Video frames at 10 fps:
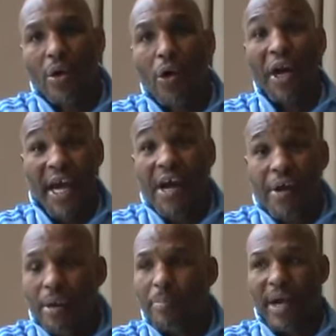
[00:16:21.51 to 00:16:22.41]
on
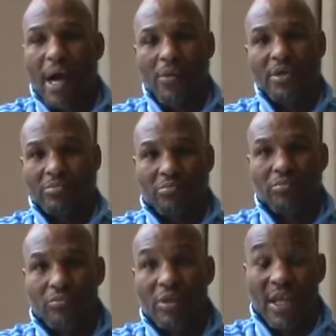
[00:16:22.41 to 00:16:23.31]
air, but I would
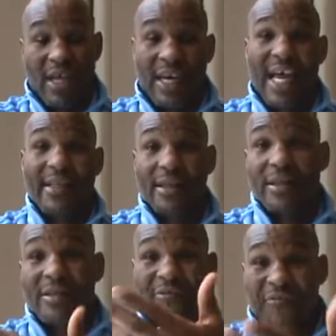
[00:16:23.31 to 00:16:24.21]

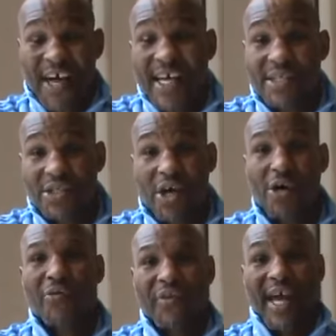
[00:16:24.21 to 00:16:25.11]
let the fans
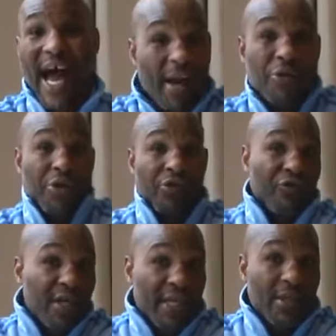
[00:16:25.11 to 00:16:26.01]
know that I don't
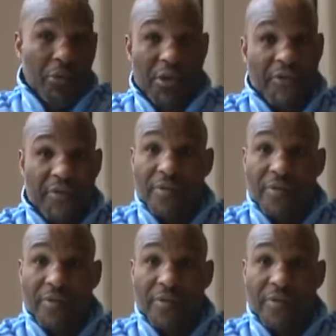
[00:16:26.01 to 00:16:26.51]
agree with